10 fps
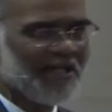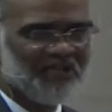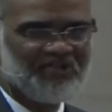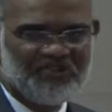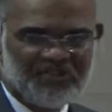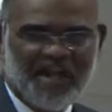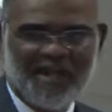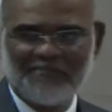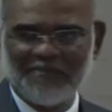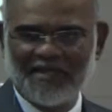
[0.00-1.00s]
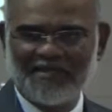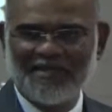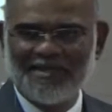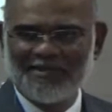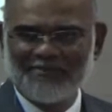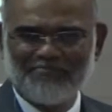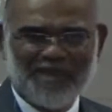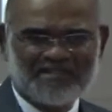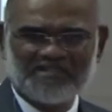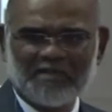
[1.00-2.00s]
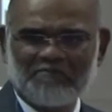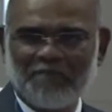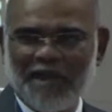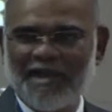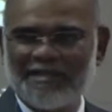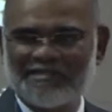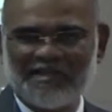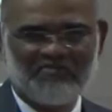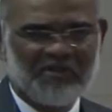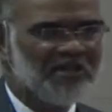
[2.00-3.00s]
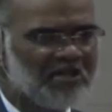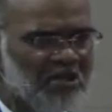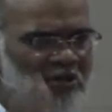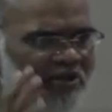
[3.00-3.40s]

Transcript: and shame and messed up plans and ridicule